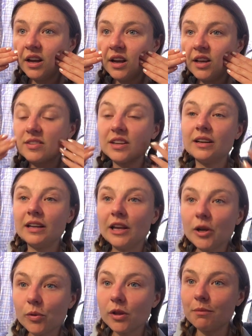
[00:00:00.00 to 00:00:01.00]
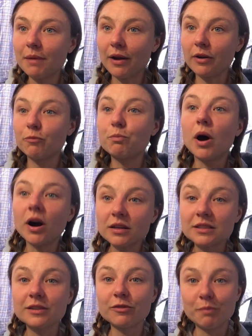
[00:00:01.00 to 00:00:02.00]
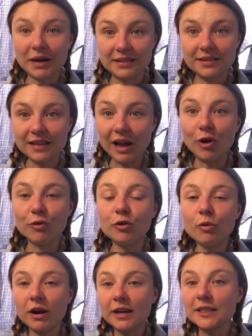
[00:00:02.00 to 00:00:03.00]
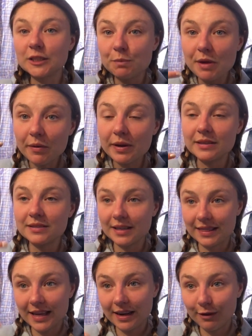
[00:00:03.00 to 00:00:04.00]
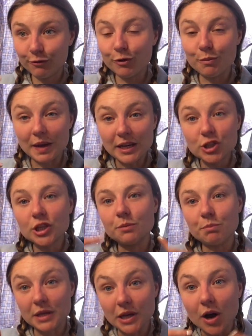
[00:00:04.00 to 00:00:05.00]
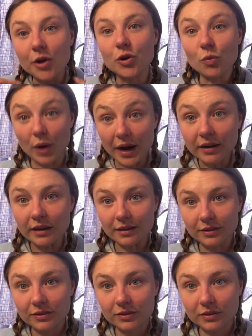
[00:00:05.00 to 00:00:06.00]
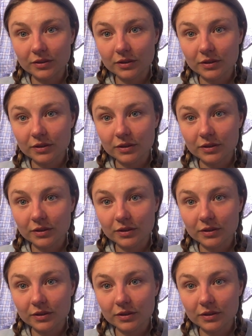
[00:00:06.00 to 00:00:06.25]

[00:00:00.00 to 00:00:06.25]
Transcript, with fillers: is there an equal amount of parts of myself who are experiencing that information beyond awareness?